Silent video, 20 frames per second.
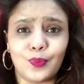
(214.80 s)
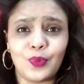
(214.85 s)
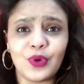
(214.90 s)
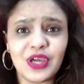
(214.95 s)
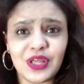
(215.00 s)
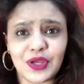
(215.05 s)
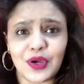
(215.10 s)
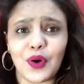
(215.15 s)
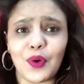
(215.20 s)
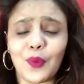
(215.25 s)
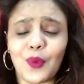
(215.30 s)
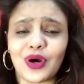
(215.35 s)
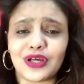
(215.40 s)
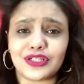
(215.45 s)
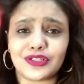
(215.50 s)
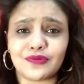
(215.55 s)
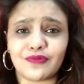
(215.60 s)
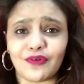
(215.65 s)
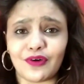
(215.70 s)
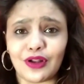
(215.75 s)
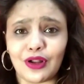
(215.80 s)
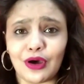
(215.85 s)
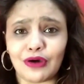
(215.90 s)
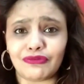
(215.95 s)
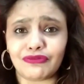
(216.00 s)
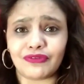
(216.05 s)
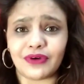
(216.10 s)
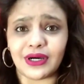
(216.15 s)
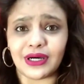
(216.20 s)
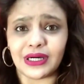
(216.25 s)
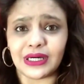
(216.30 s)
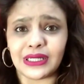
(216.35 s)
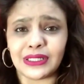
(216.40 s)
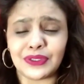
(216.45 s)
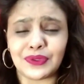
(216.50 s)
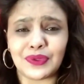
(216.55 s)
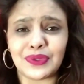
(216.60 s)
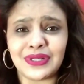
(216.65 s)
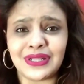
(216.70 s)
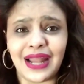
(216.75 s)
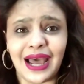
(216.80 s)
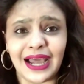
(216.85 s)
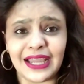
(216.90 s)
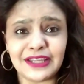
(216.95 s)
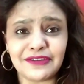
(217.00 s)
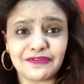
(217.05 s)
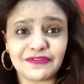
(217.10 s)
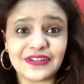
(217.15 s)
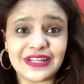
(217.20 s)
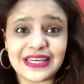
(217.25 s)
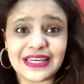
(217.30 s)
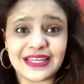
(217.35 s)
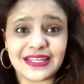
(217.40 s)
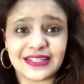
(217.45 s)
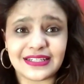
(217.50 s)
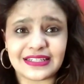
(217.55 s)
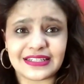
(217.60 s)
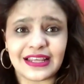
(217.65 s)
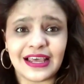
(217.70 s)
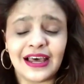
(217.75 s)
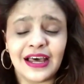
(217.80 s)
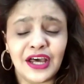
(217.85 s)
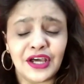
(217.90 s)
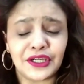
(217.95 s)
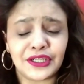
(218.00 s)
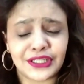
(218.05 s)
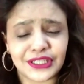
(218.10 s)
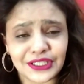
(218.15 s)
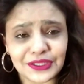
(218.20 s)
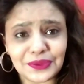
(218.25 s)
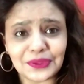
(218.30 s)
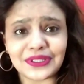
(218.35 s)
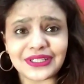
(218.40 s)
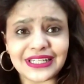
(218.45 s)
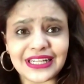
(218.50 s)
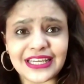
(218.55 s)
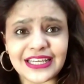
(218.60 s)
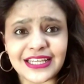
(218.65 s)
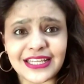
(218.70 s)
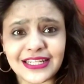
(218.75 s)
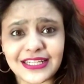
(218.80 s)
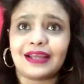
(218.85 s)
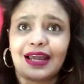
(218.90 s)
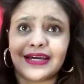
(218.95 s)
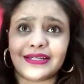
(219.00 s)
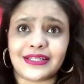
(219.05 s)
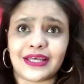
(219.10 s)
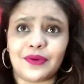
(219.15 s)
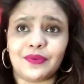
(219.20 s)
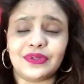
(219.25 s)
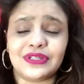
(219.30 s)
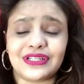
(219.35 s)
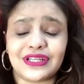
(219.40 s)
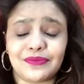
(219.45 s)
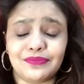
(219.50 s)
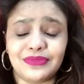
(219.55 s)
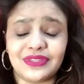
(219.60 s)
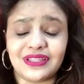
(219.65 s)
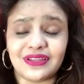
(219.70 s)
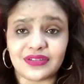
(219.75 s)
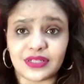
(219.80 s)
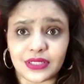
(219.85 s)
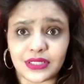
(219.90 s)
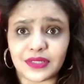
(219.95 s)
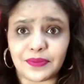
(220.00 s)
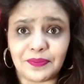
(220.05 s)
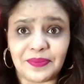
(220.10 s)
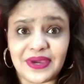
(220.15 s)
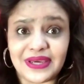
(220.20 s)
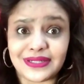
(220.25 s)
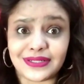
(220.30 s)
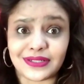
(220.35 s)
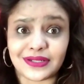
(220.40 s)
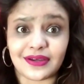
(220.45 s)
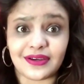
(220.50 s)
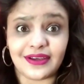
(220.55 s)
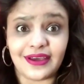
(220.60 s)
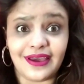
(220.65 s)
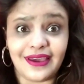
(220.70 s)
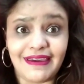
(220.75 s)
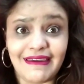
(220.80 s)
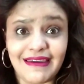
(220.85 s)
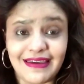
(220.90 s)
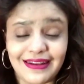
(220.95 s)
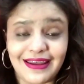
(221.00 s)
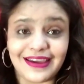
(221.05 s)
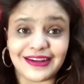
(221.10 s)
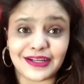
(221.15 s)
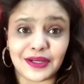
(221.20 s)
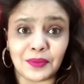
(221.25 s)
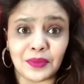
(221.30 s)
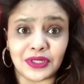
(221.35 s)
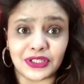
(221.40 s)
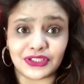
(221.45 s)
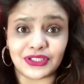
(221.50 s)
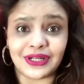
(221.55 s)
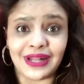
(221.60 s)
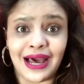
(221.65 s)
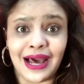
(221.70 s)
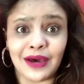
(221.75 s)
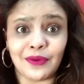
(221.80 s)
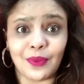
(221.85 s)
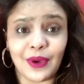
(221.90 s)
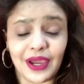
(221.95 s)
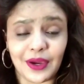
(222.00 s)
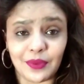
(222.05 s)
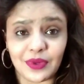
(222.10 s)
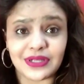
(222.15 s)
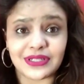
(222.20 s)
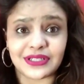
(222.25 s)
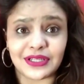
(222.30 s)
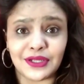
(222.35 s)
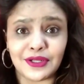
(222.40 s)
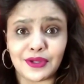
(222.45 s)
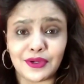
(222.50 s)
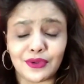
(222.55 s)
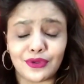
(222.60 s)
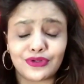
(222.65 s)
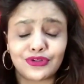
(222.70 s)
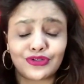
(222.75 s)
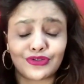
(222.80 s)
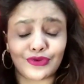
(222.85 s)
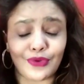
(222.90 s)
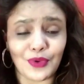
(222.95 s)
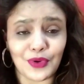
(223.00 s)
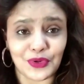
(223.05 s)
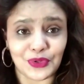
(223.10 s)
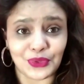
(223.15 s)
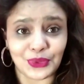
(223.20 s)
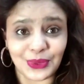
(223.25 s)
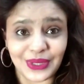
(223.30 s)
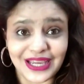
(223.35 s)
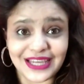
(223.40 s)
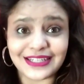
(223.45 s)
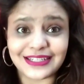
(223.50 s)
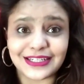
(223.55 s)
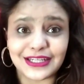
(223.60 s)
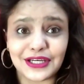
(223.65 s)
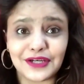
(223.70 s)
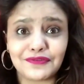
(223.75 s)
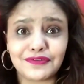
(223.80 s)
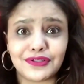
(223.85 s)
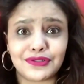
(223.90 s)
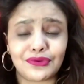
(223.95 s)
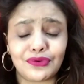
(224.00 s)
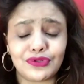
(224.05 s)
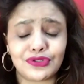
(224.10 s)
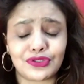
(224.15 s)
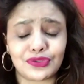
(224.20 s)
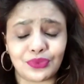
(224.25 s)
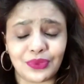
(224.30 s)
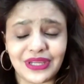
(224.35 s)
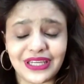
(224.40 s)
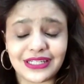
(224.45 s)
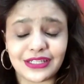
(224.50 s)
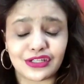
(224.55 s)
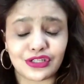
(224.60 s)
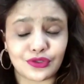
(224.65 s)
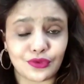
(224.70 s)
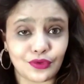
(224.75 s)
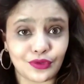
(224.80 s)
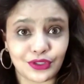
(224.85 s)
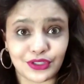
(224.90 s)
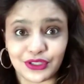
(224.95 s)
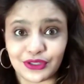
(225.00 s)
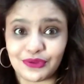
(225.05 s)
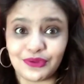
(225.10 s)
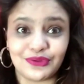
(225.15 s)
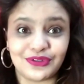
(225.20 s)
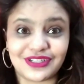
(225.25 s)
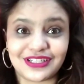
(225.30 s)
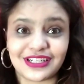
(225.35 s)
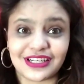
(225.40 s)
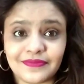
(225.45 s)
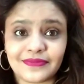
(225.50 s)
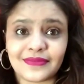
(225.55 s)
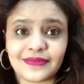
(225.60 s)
video was full of, you know, naiveness, cuteness. Guys, I will say this is the best airline commercial I have ever seen. You know, so creative, so sweet, so cute,